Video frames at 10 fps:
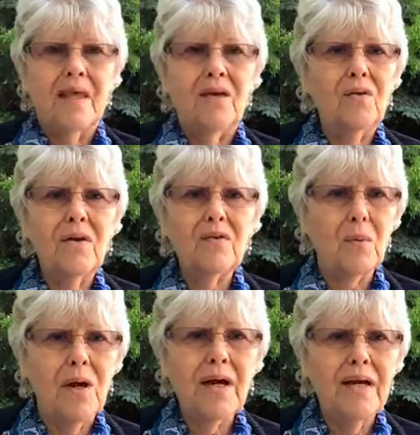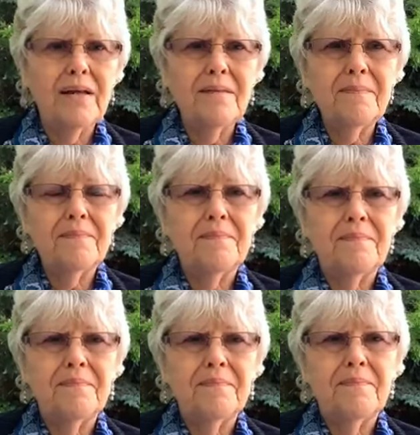You don't have to whine.
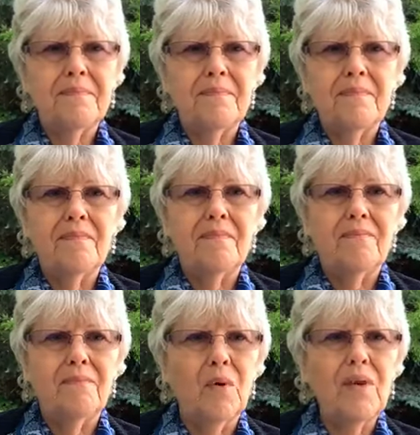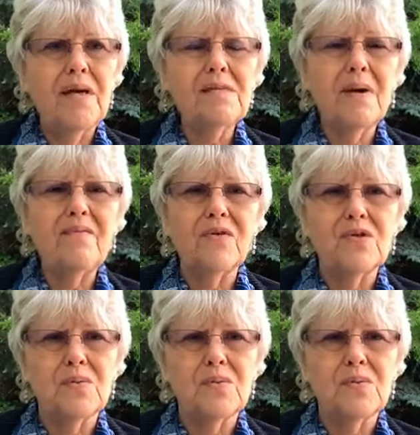Boy, that's my first